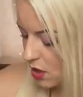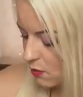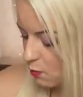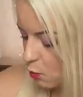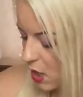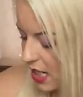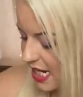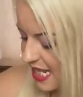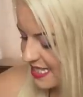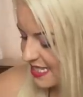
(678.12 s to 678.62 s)

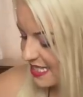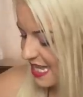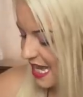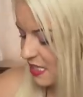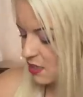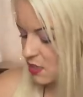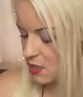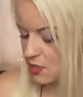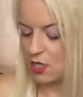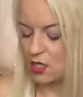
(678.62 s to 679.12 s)
what it
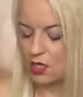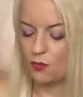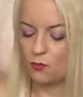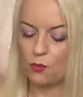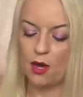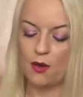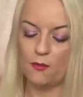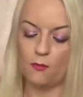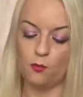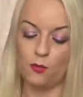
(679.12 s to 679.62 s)
stands on and
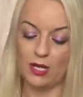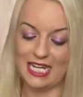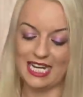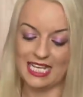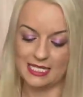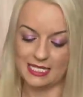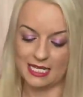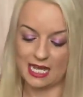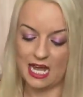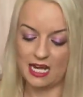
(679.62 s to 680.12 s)
what we
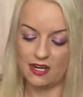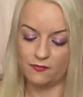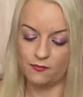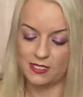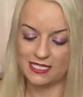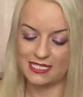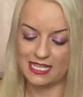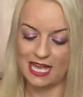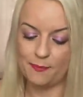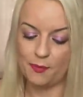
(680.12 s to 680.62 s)
need to kind of
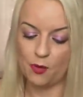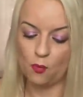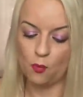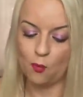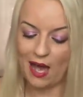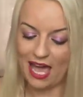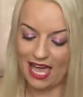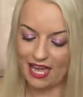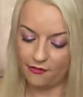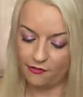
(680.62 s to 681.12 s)
step
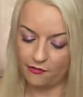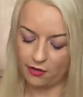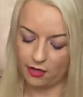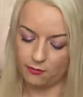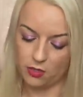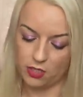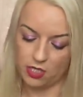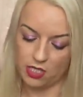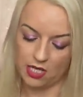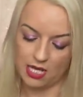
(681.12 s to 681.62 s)
away
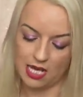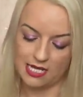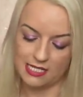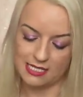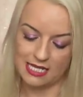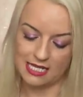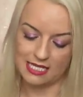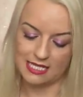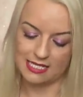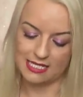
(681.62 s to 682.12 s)
from, what you guys
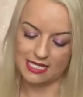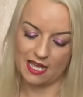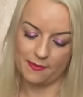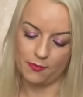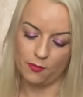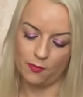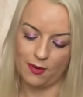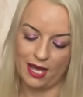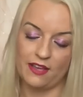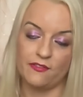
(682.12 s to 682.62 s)
need to
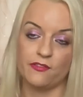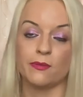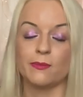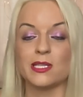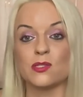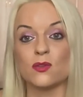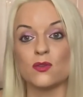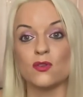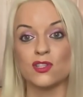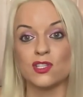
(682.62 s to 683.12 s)
step away from
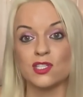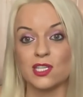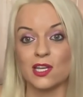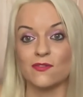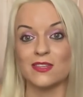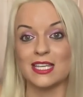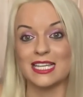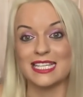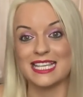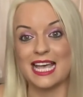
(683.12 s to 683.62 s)
is all the
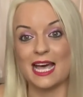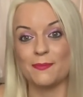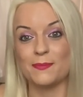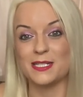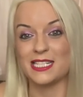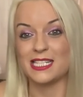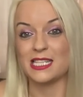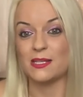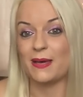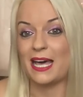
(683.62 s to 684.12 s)
stuff that's
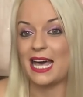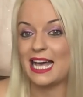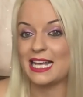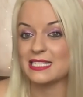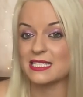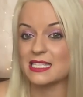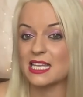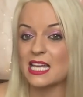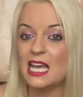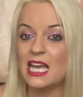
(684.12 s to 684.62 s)
happened in the
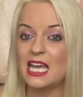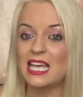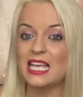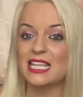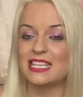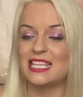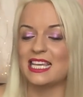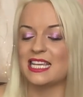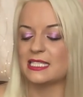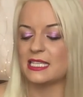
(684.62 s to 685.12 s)
past.
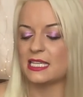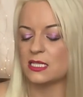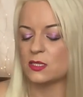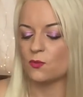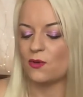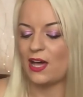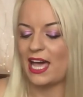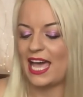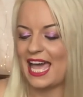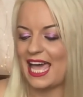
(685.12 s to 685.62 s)
This is
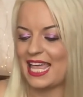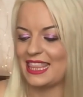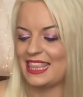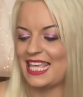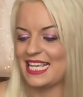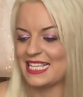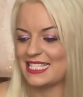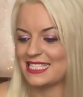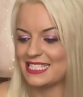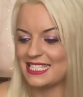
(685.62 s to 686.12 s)
where
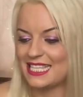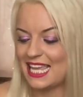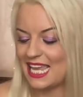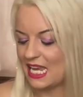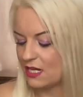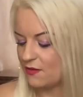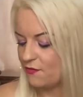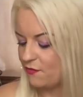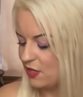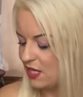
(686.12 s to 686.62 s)
this
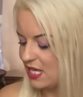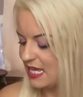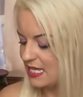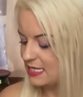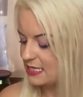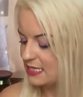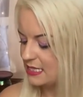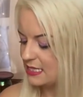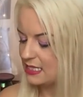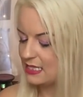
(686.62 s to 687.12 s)
need for
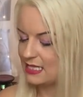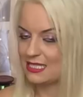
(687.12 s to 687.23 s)
this